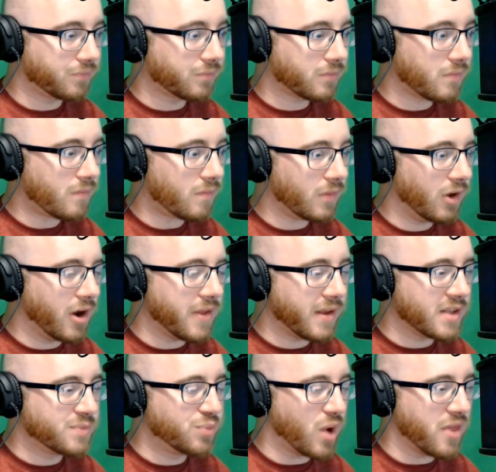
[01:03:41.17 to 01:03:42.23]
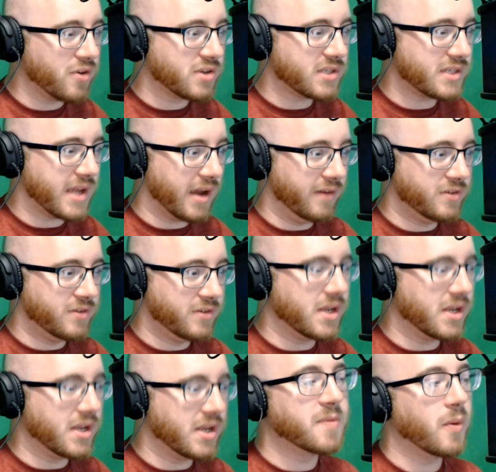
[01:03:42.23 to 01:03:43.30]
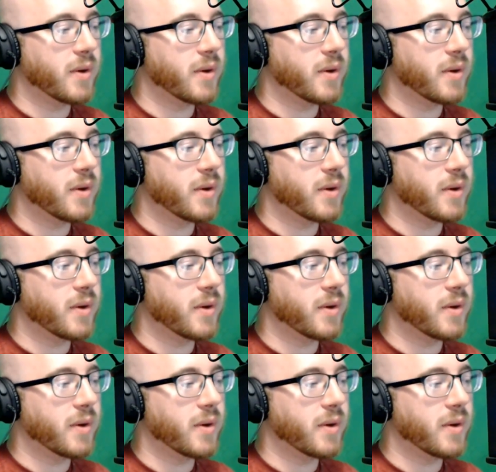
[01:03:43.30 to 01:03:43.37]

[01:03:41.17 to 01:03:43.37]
Or I think it's Brothers, A Tale of Two Sons, but whatever.